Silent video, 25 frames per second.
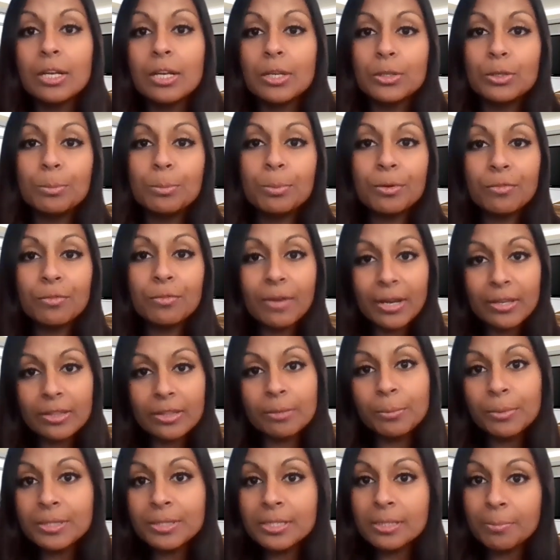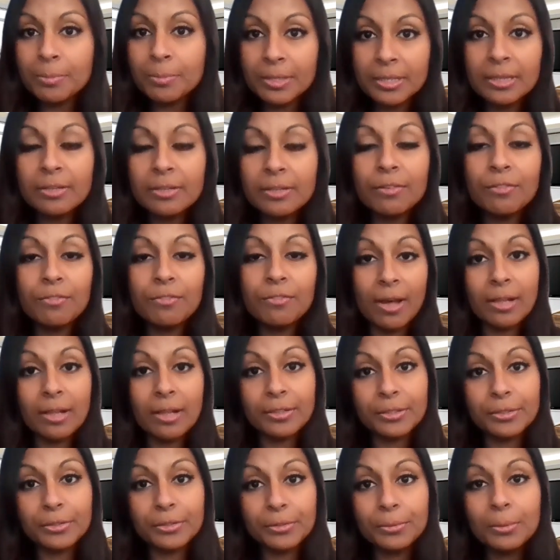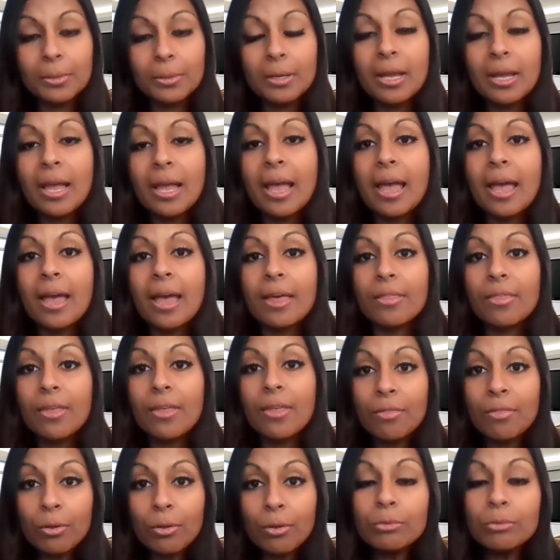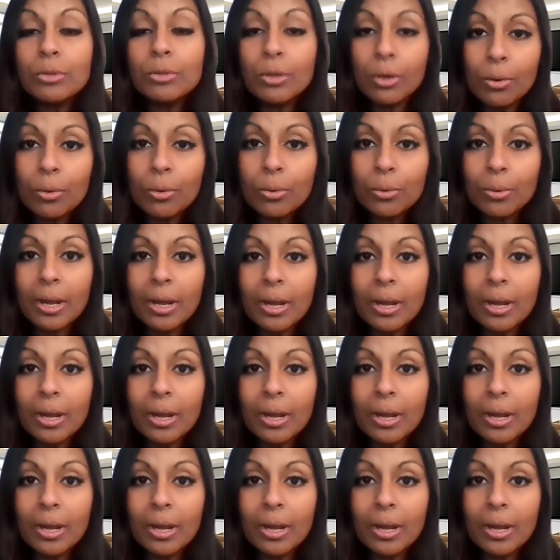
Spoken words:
you provide them with something of value, then they'll know.